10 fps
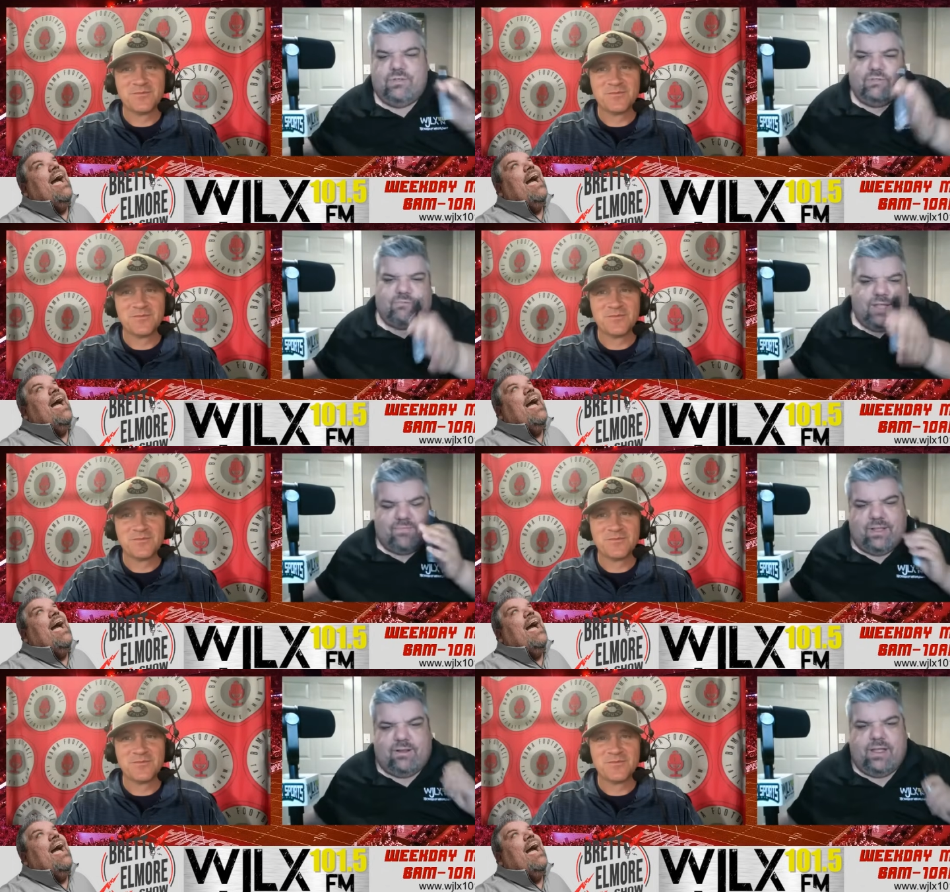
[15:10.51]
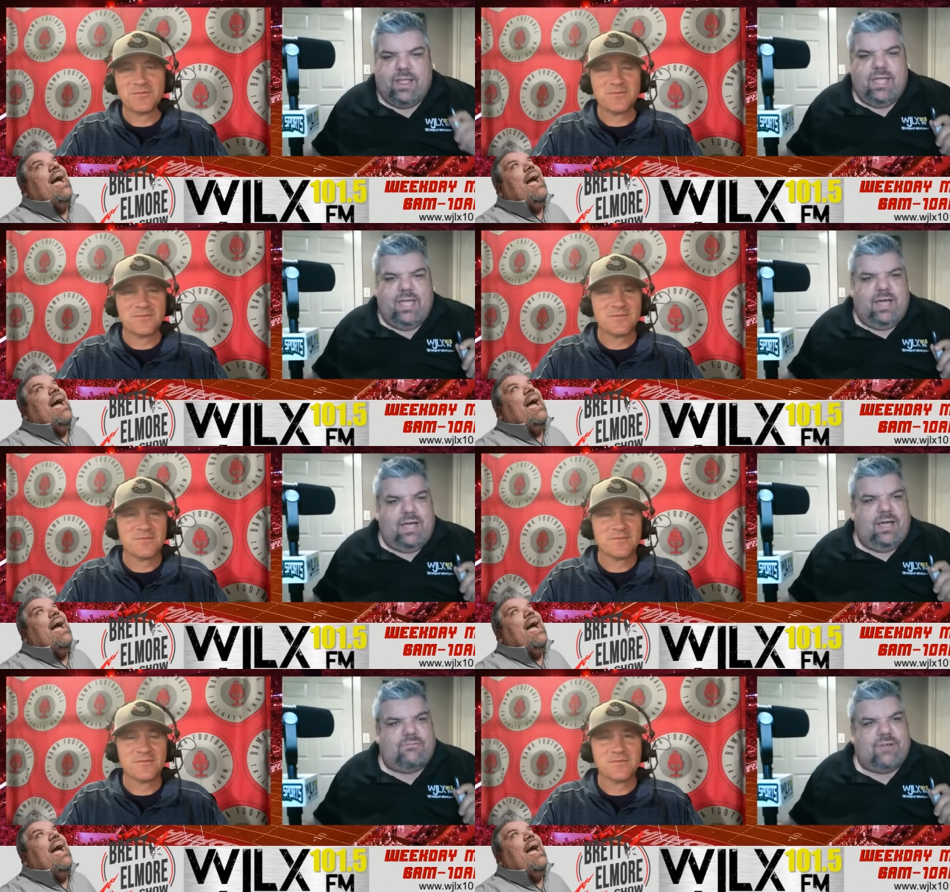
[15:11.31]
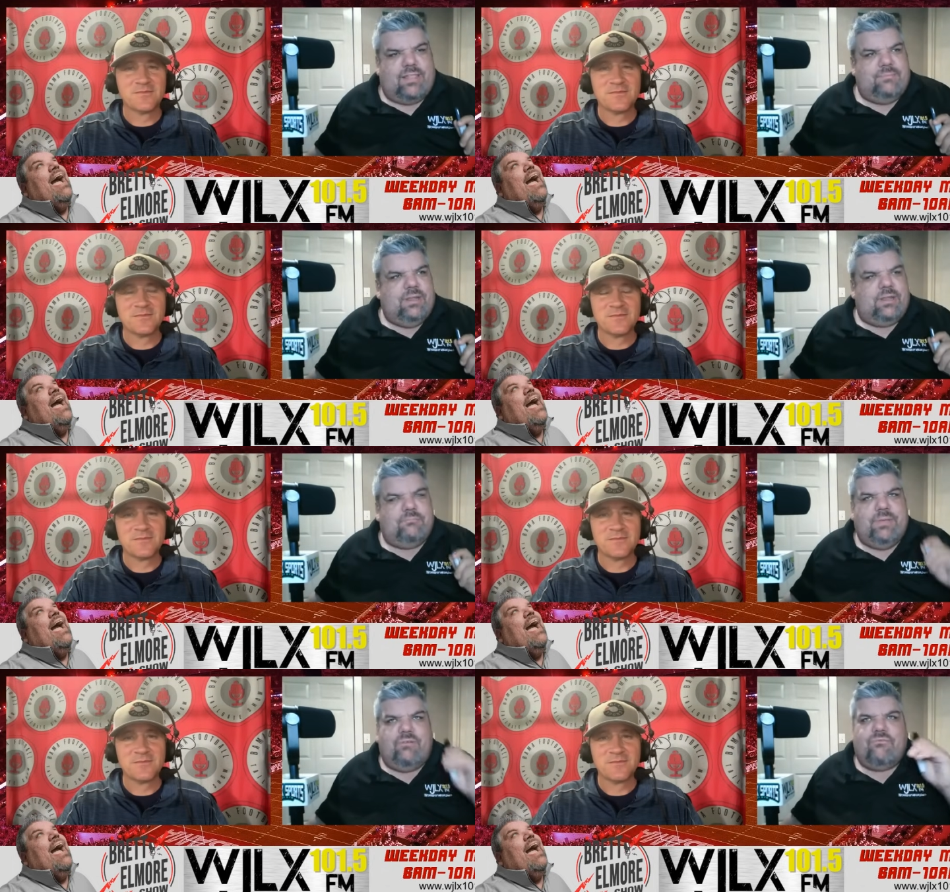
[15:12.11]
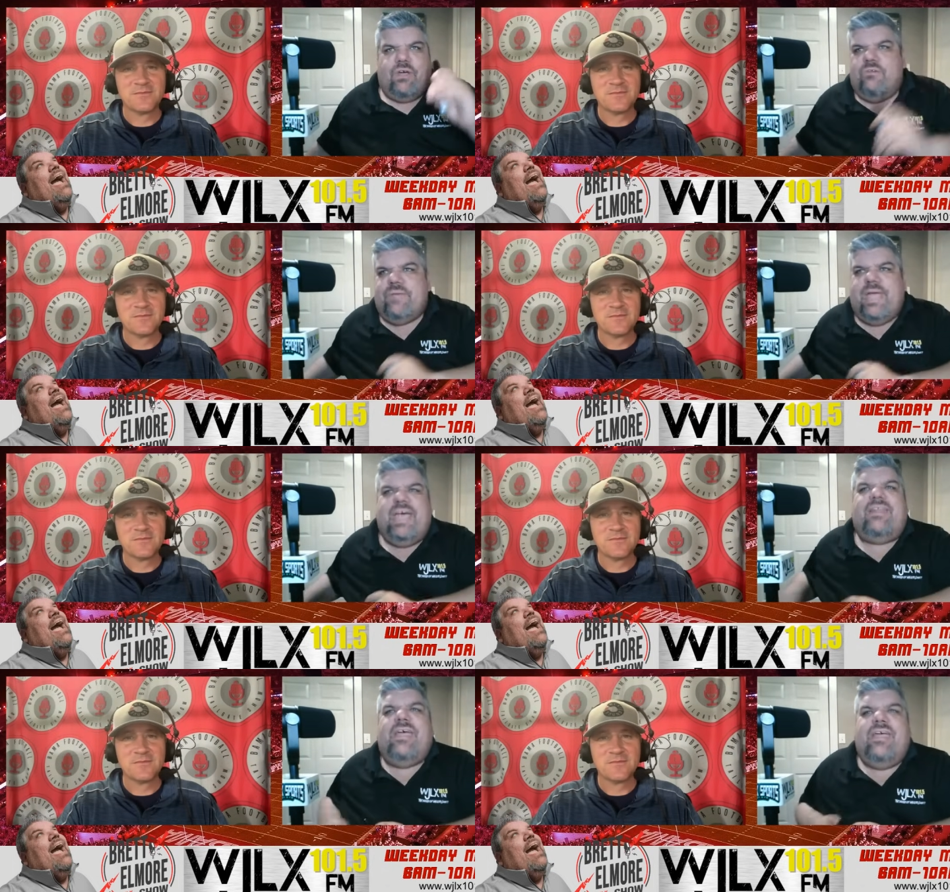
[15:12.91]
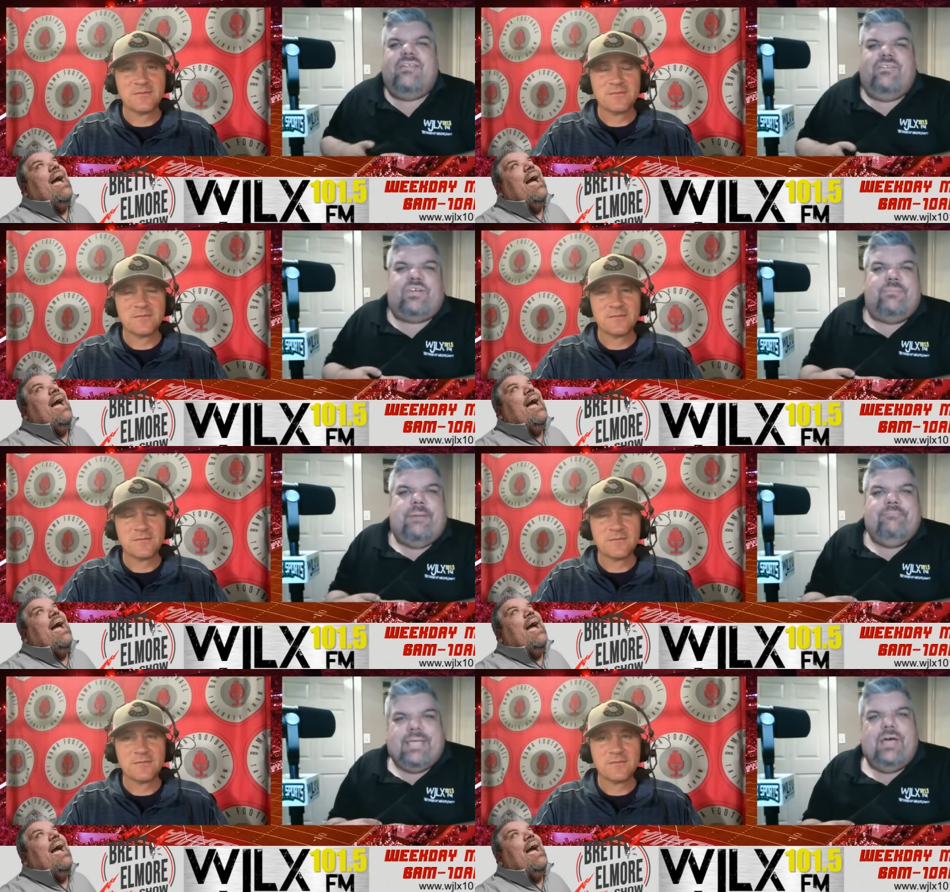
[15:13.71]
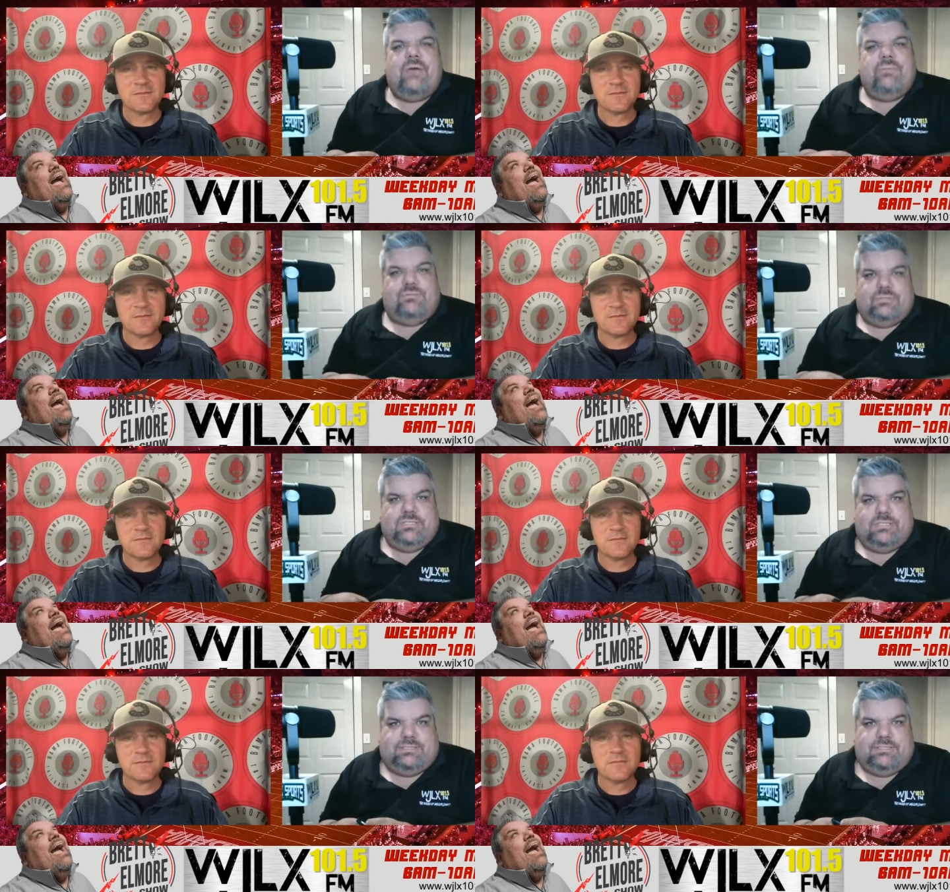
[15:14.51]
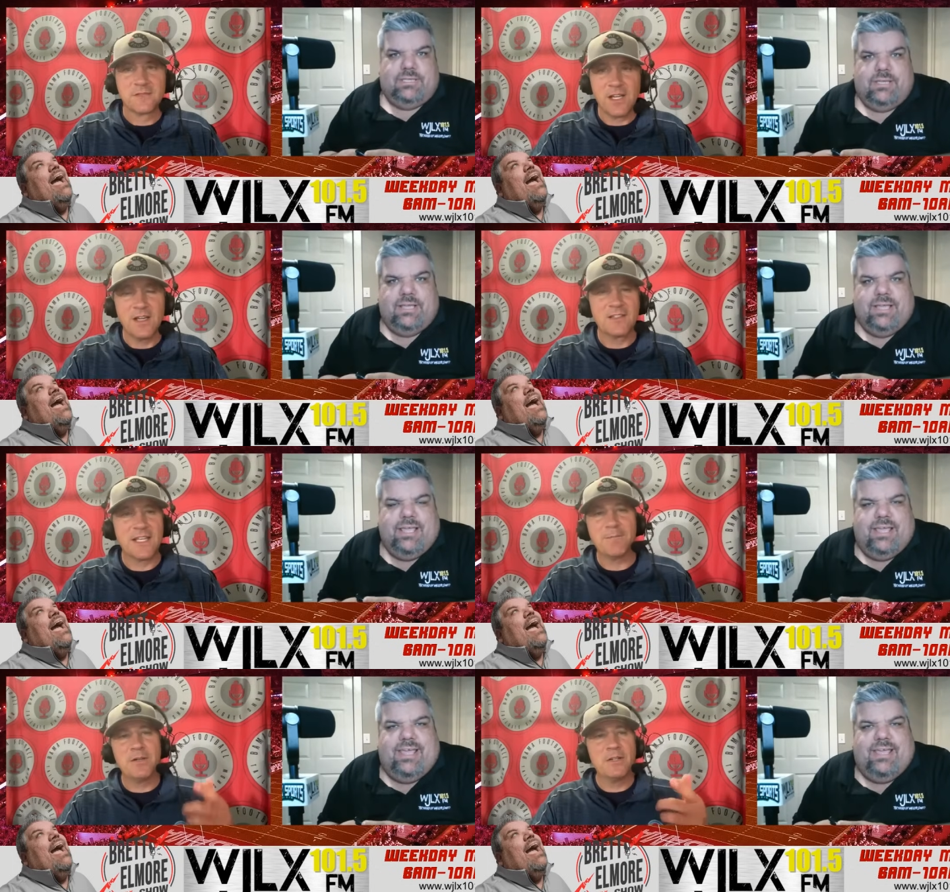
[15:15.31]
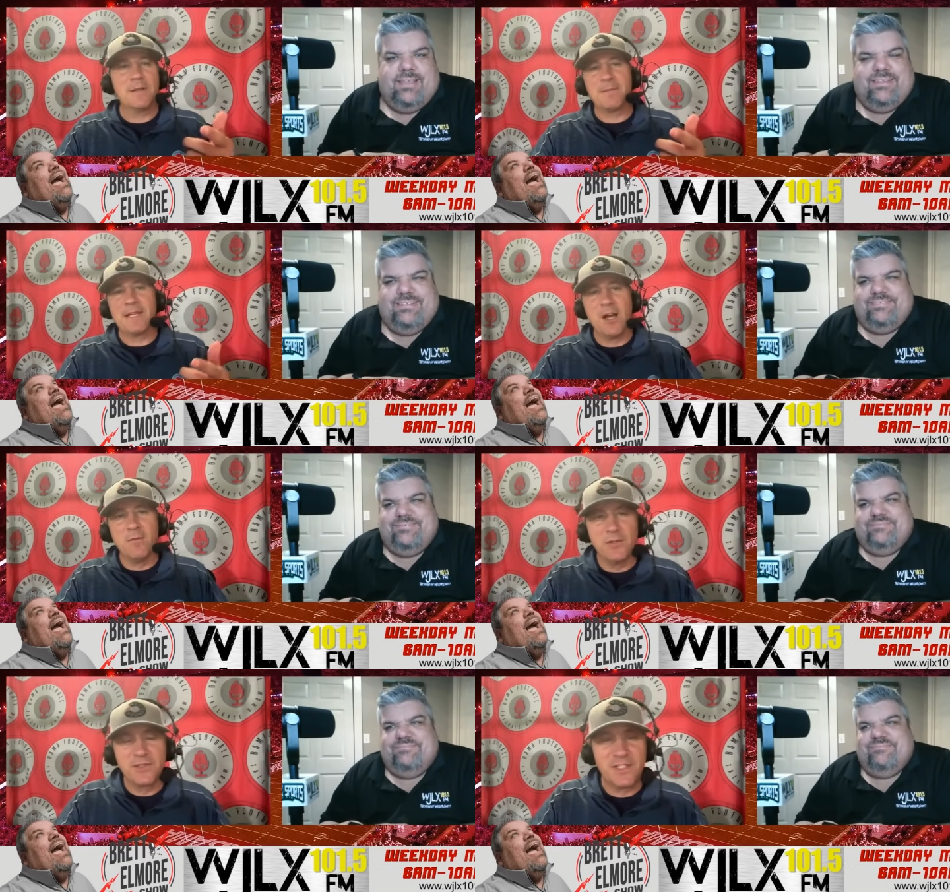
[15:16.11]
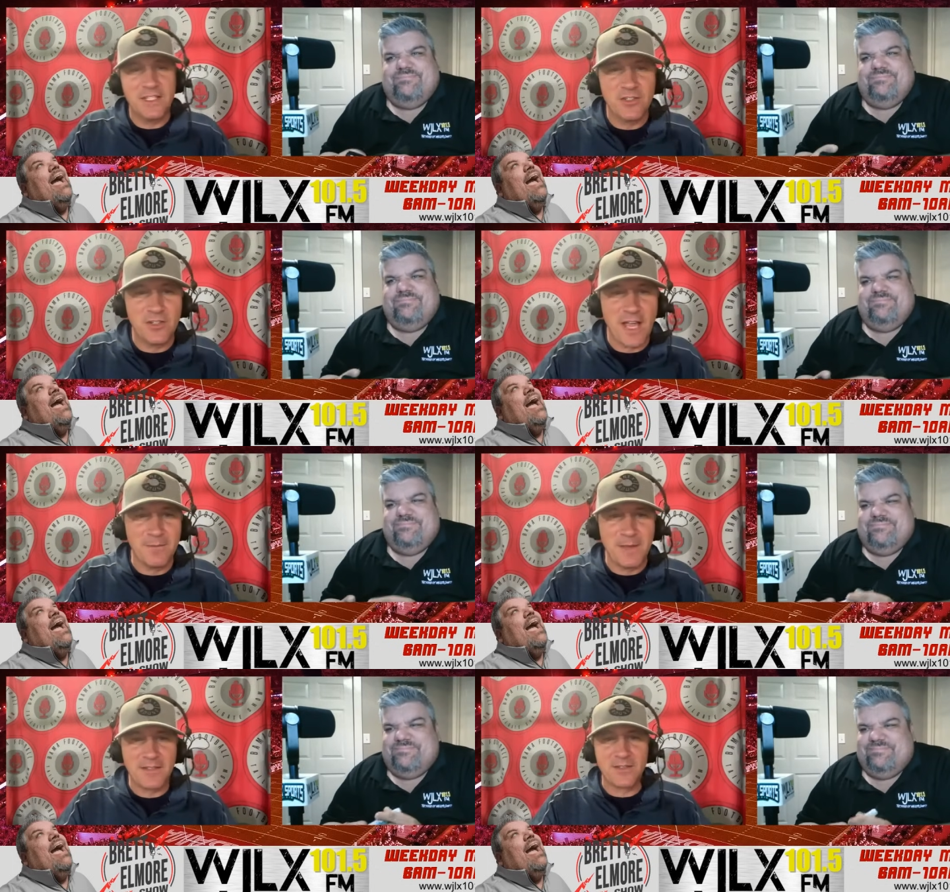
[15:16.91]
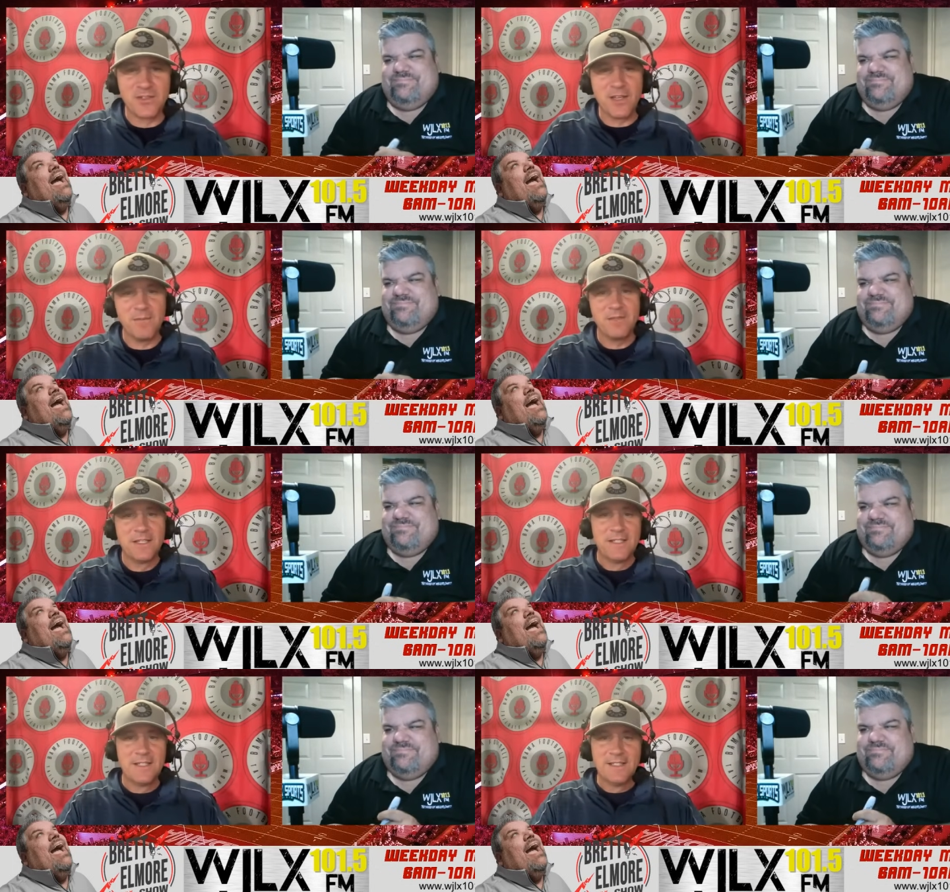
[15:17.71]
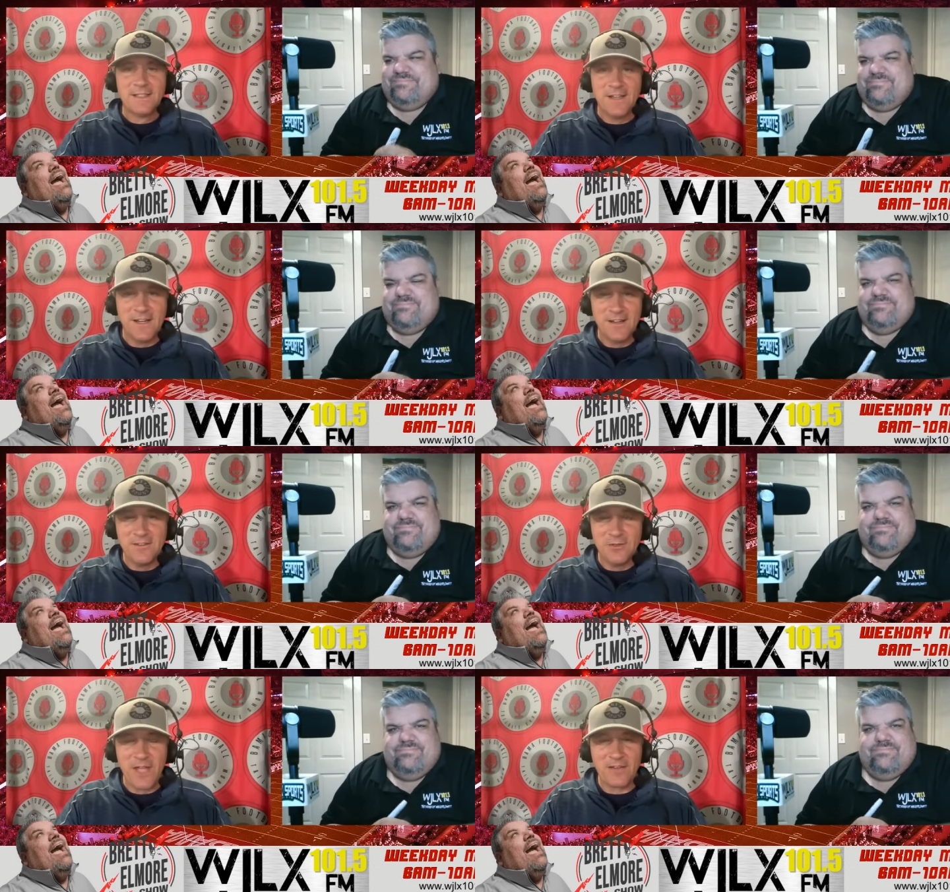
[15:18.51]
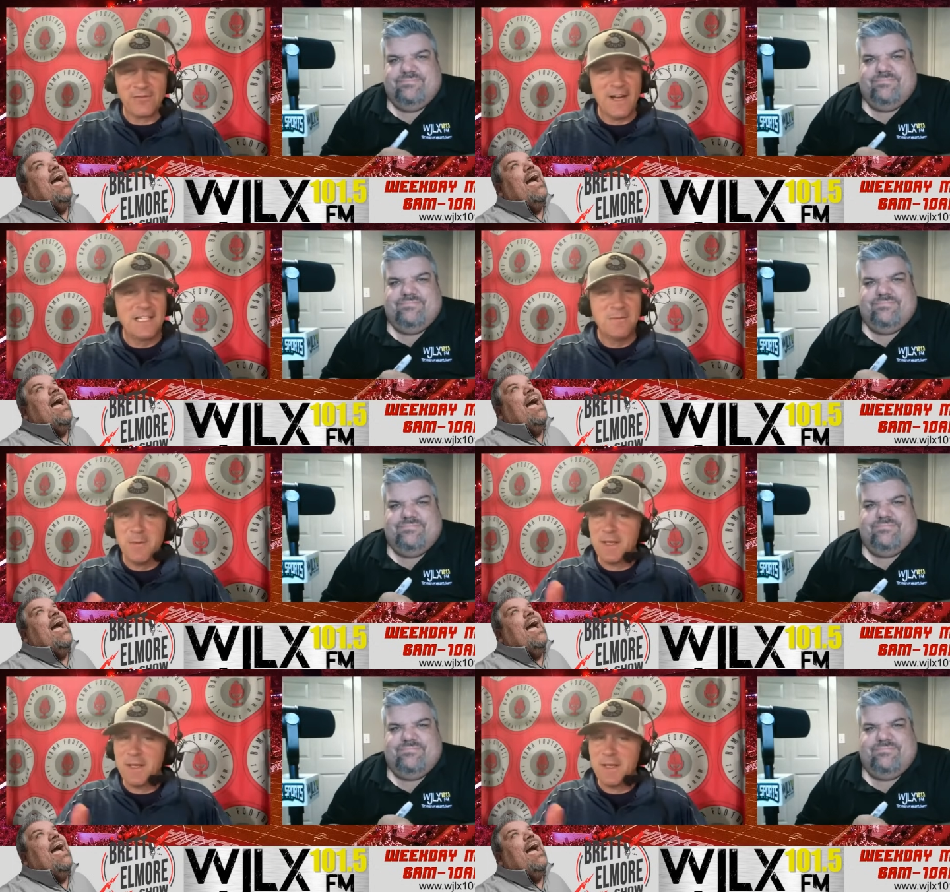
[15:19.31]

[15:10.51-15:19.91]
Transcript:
Speaker 1: You're right there, right in the middle of pit row, man. You're talking about Big Elmo seats.
Speaker 2: All right, take Big Elmo seats. You got to message him. You got to find him and